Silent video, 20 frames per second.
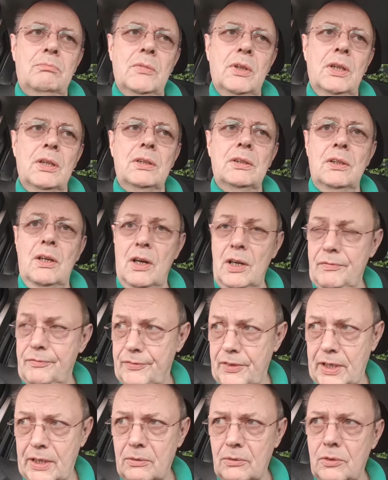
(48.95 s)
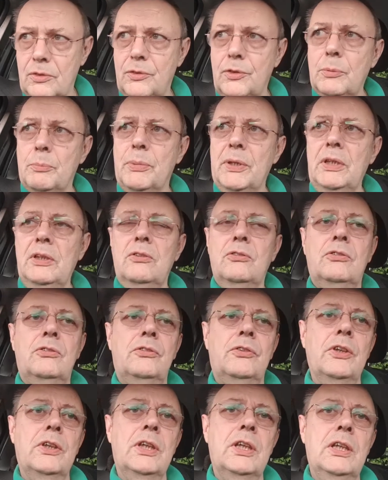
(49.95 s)
and I found the piece
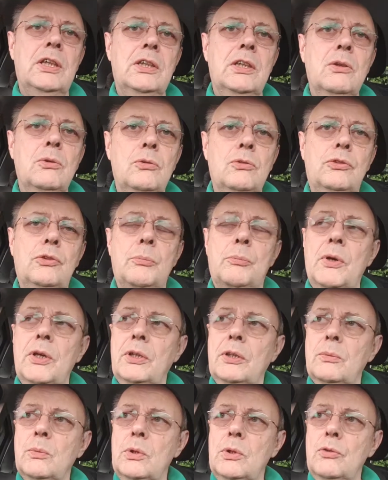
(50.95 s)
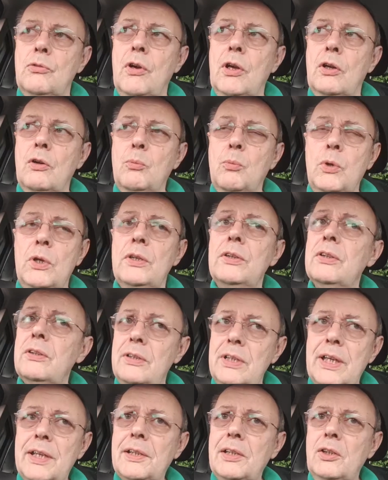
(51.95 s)
that he used to break the world record with, and
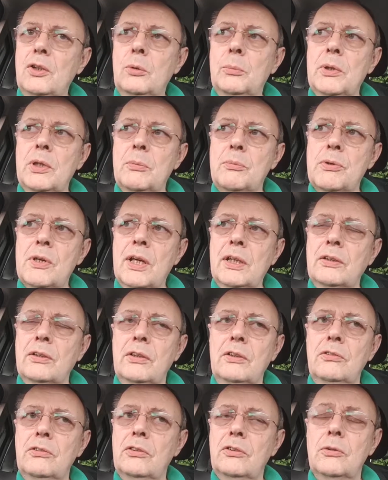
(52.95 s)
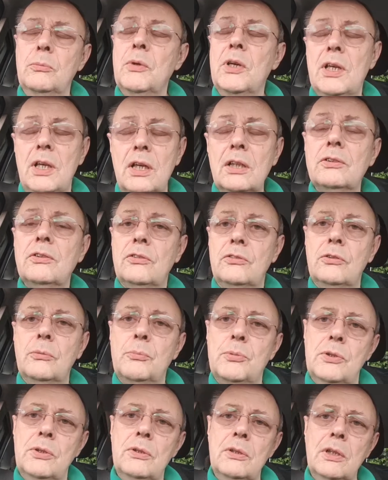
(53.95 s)
I had a little bit of practice, and to my utter
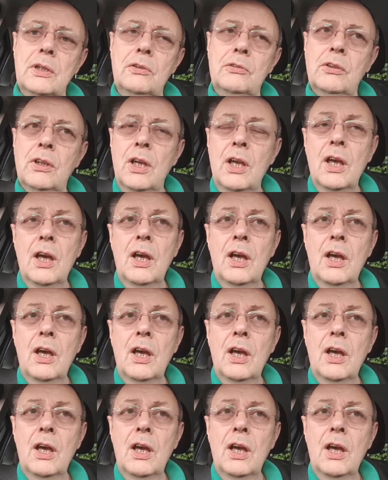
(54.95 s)
surprise,